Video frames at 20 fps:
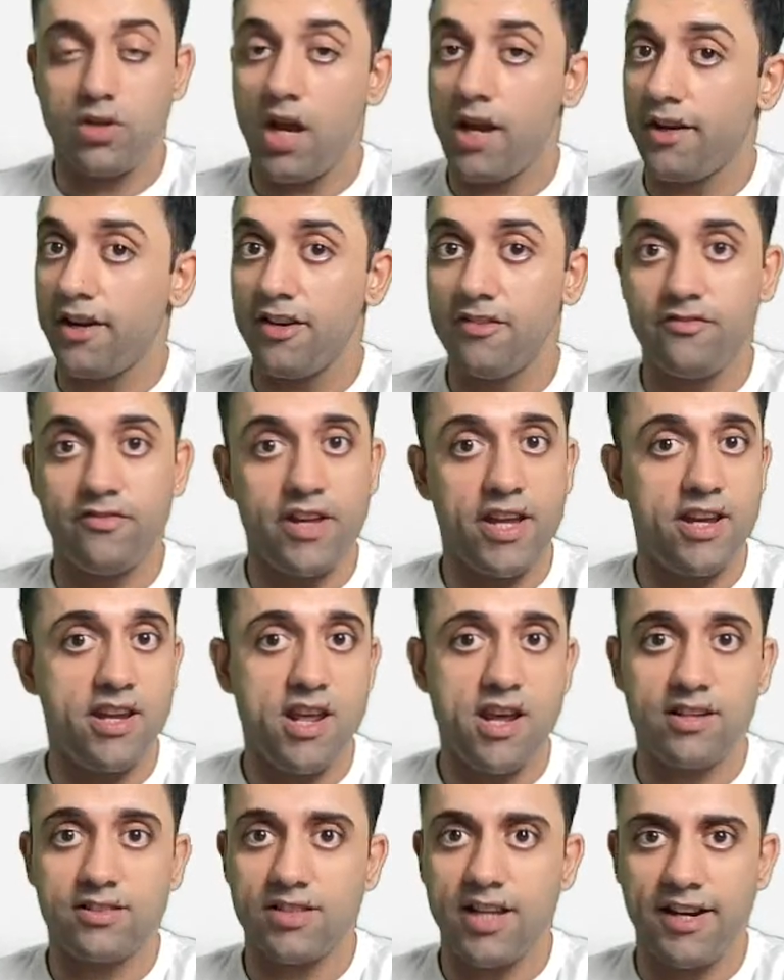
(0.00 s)
I get
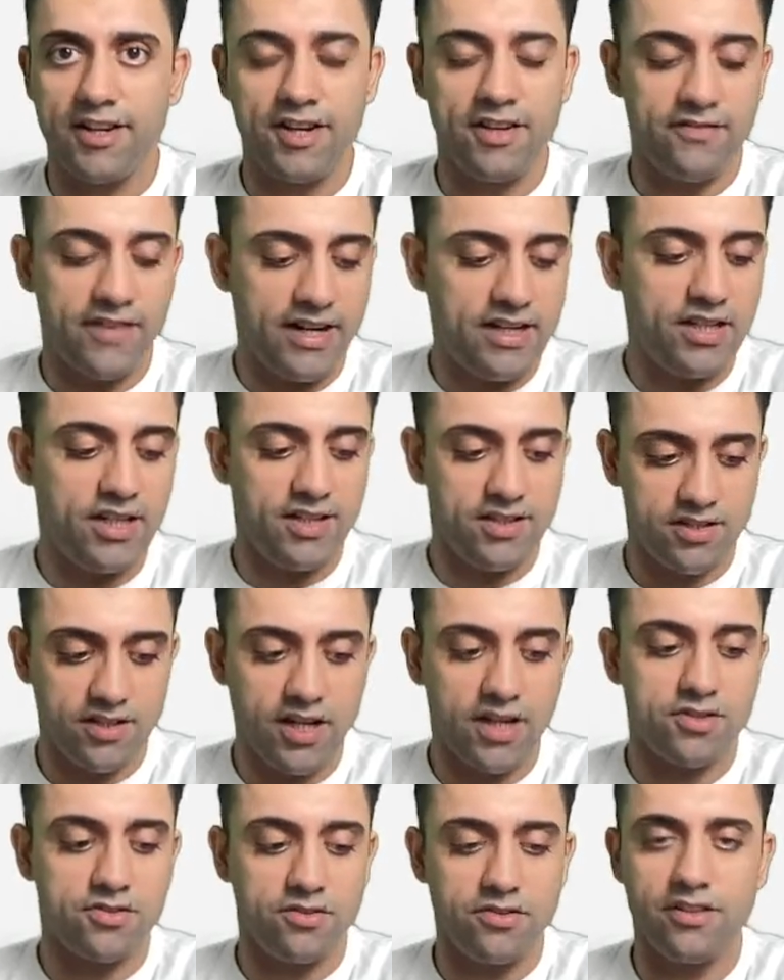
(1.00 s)
very excited while
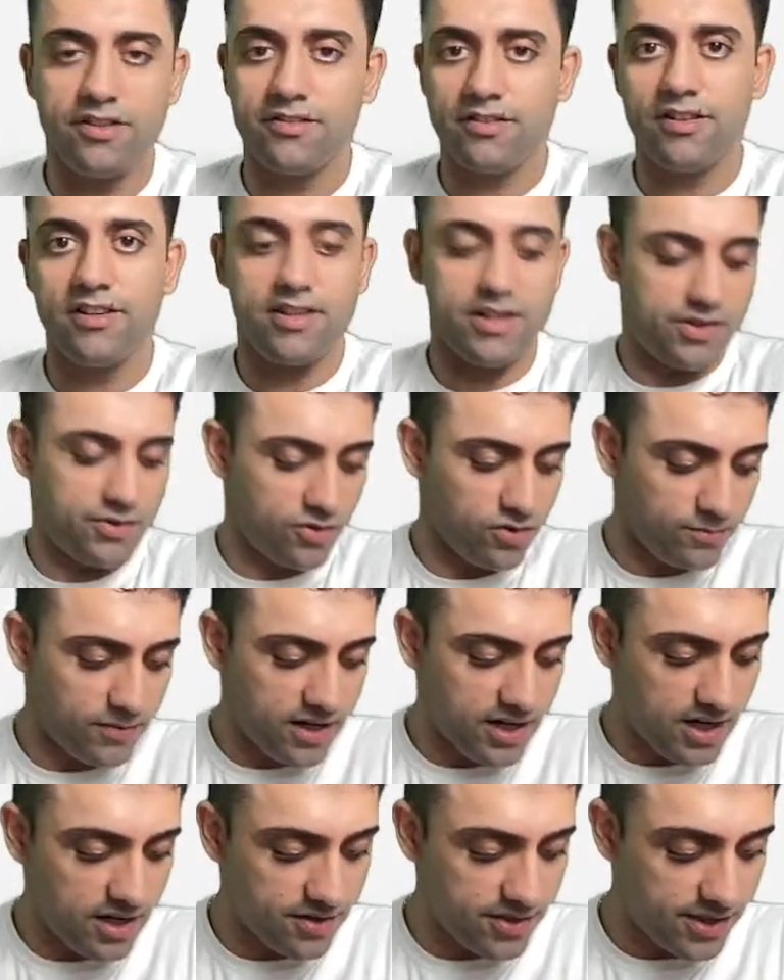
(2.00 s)
teaching. I should literally control
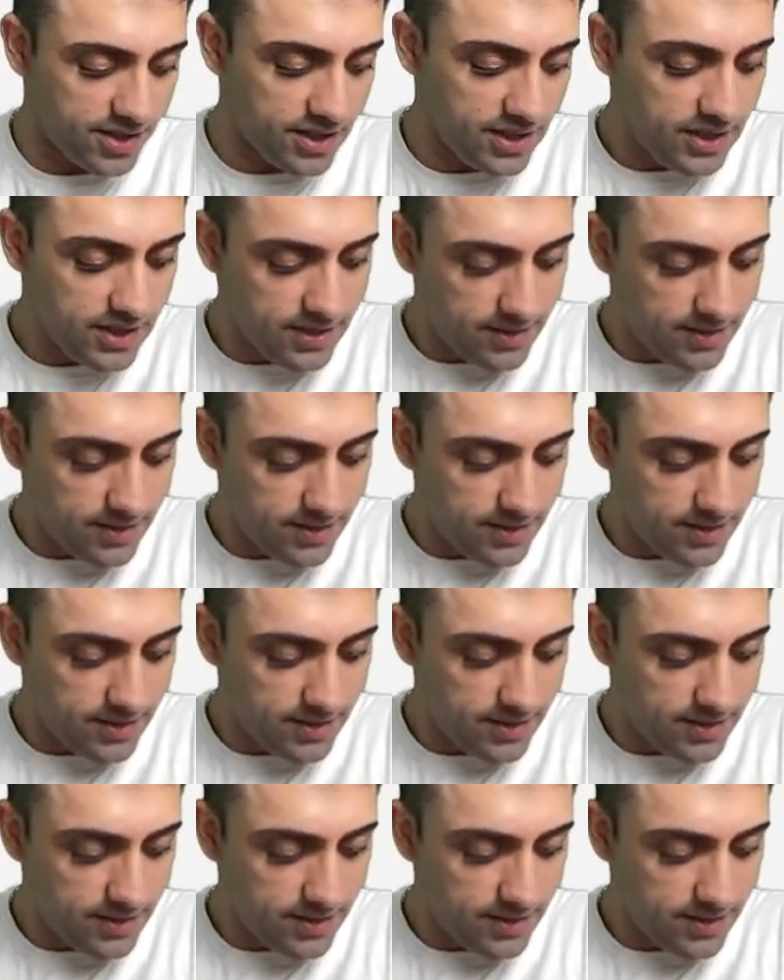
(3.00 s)
my heart rate.